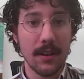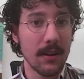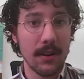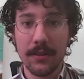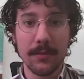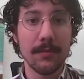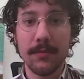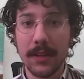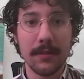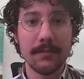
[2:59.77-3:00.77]
our other
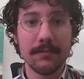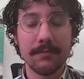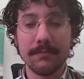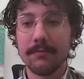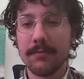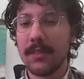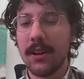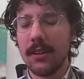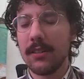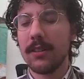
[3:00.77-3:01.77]
like
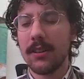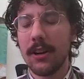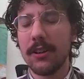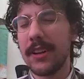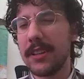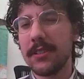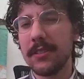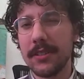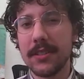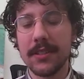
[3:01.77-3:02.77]

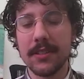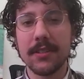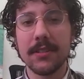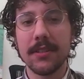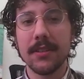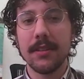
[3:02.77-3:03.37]
cardiovascular diseases?